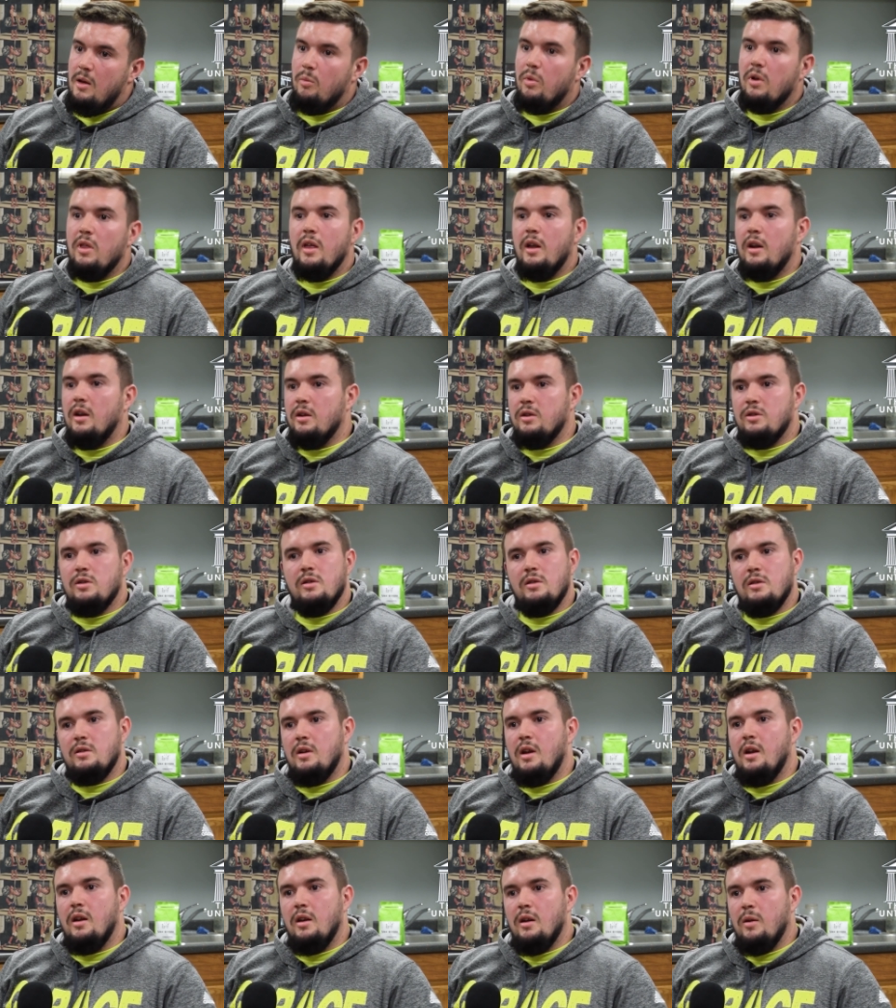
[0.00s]
but then it
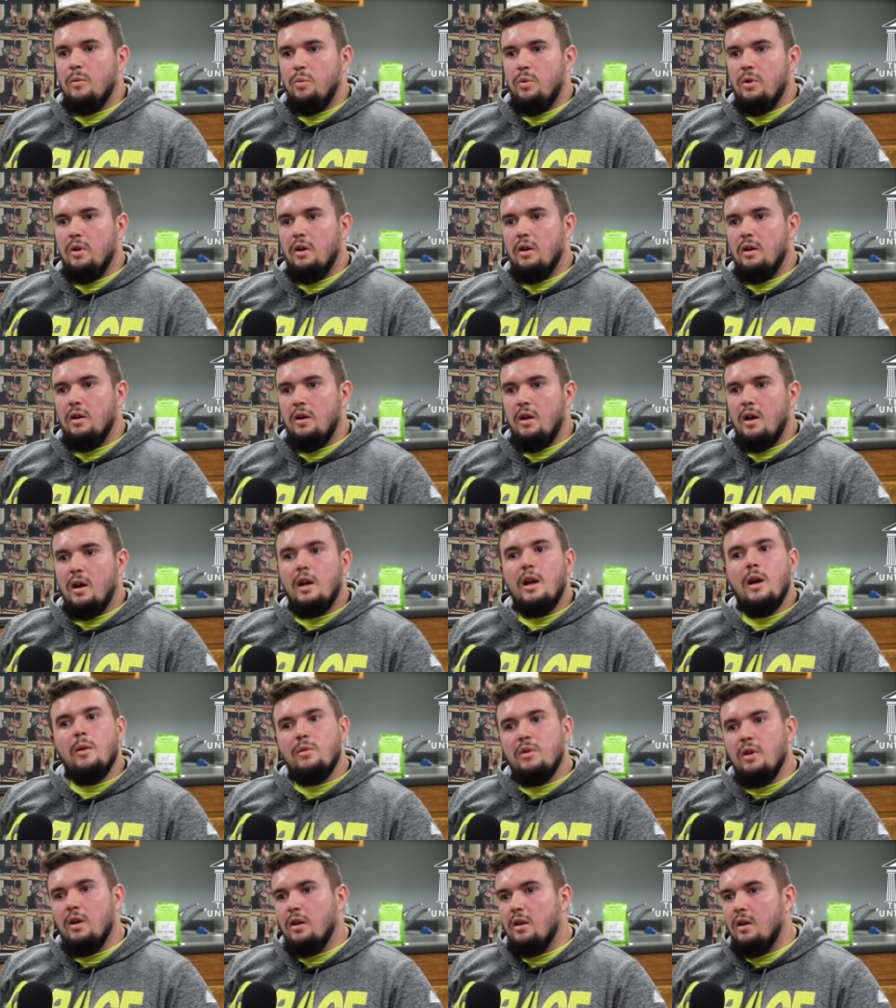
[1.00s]
just ended up where I
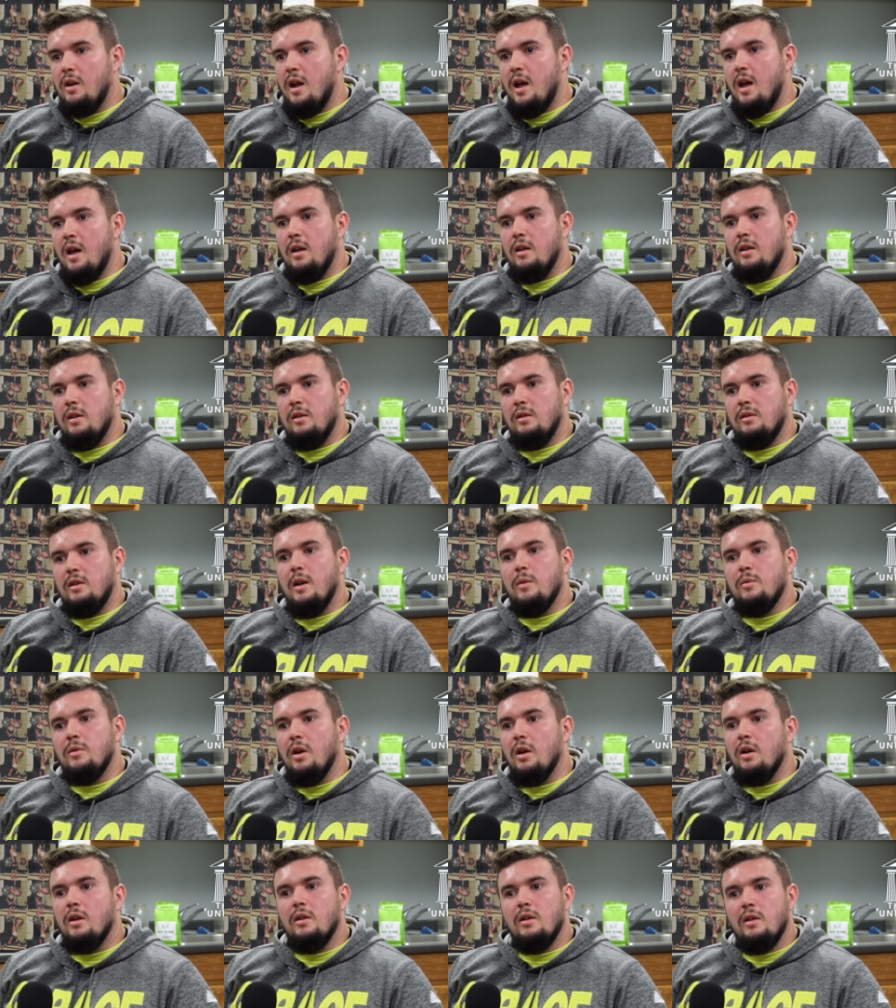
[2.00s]
kept talking to Alex, kept
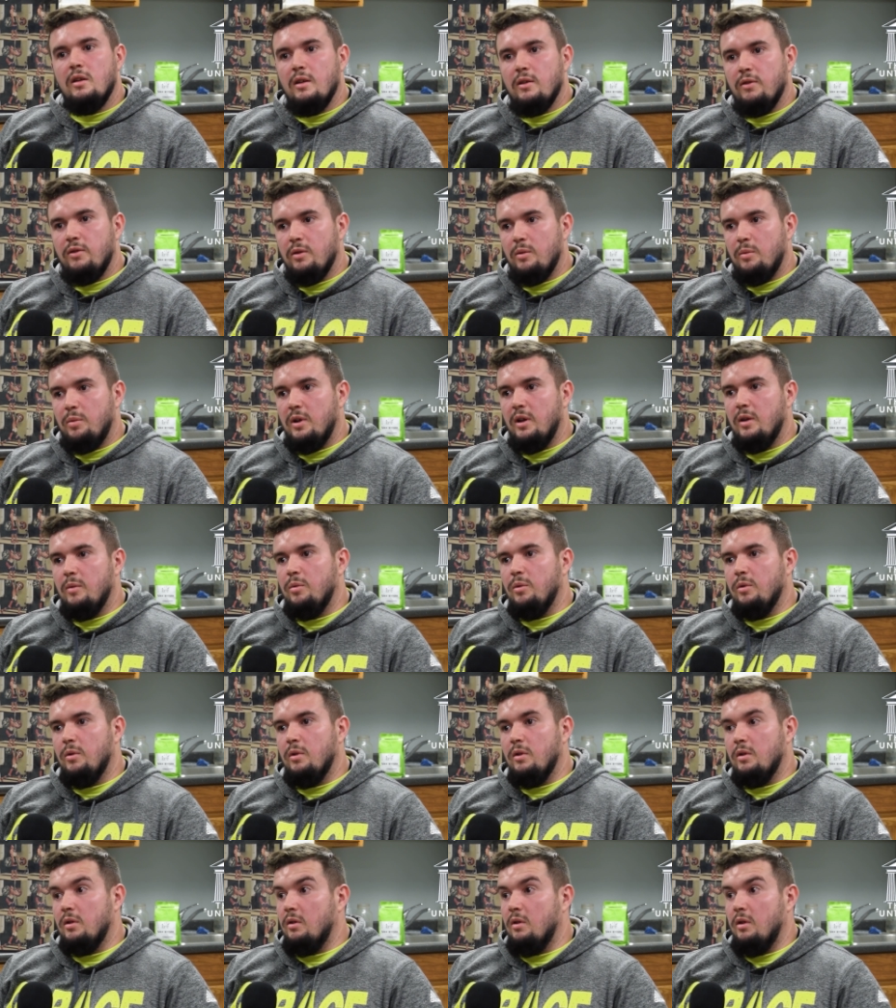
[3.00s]
talking to different
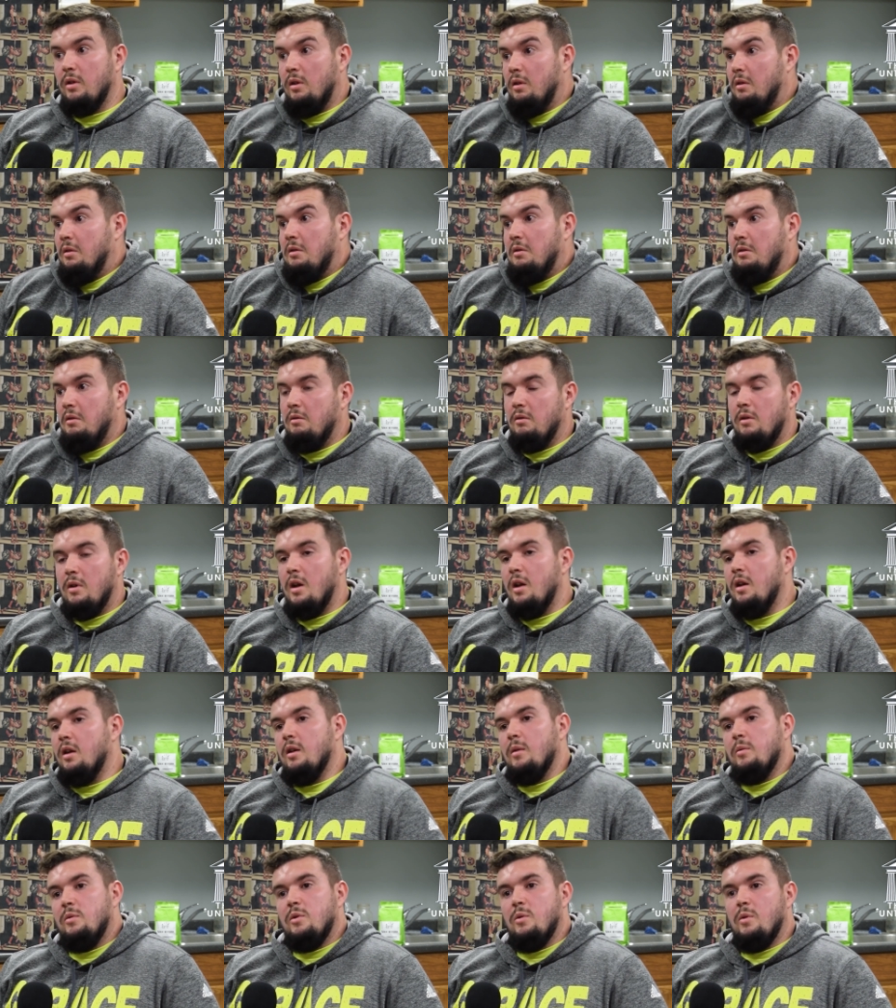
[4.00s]
people, and
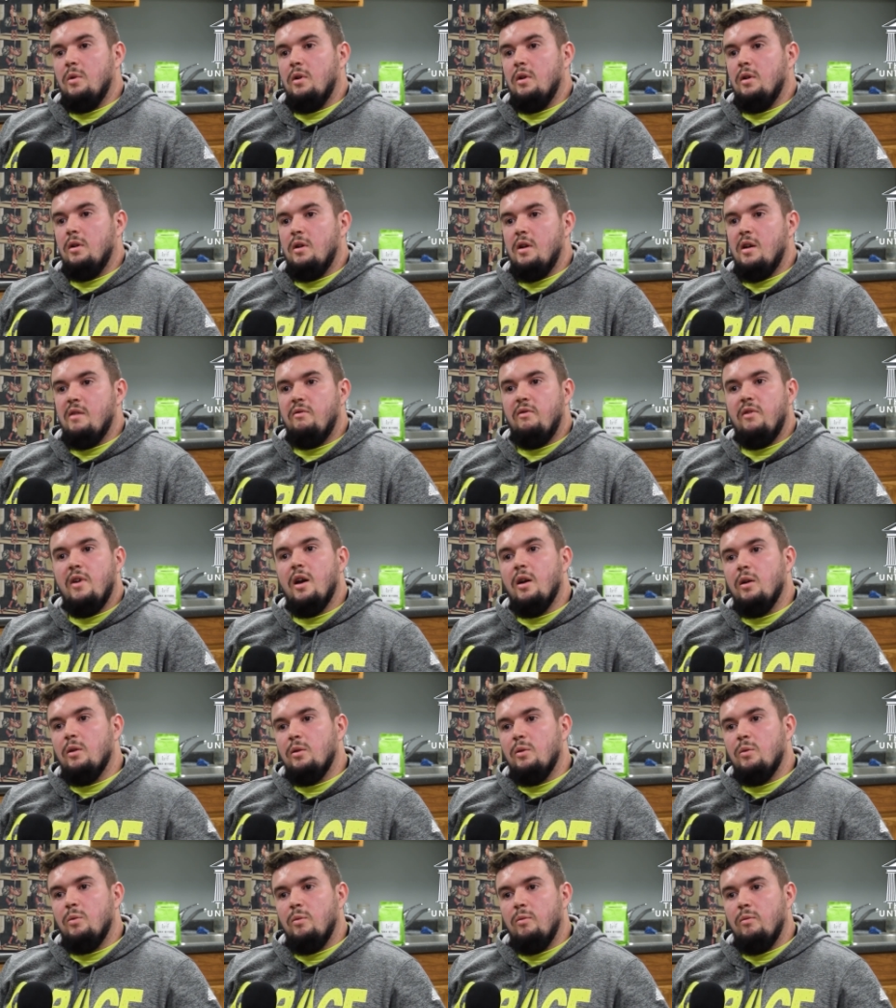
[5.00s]
ended up to where I
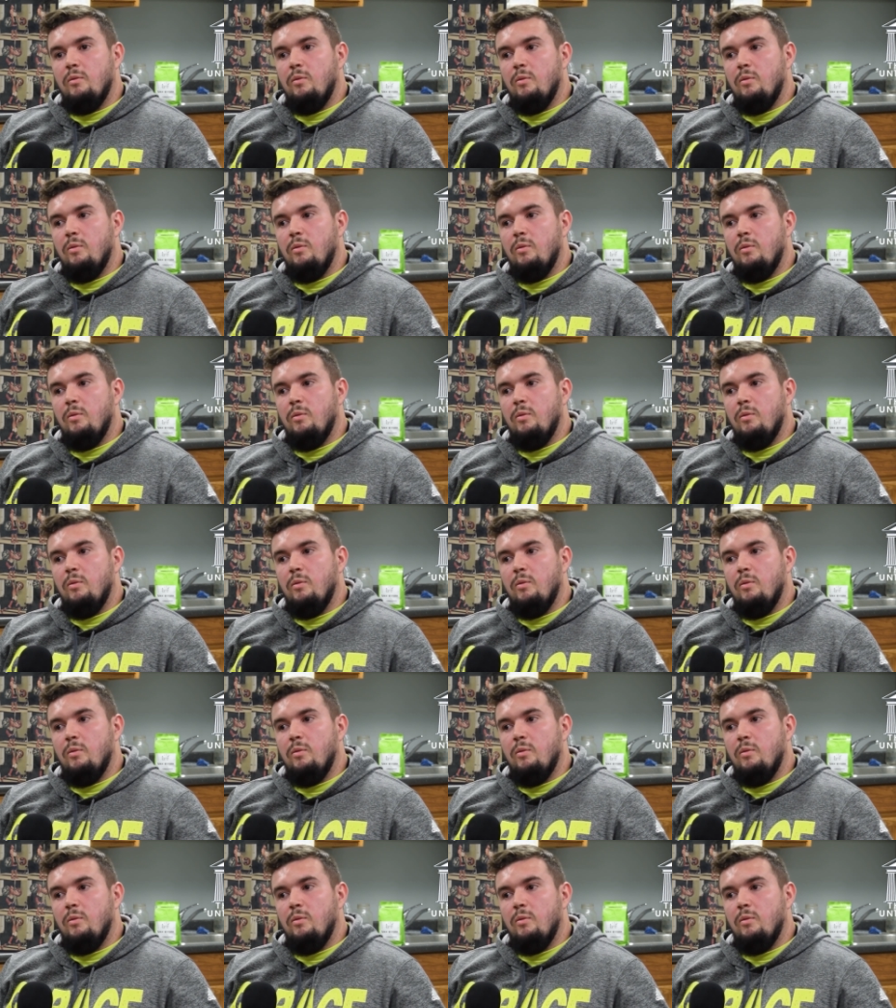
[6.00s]
found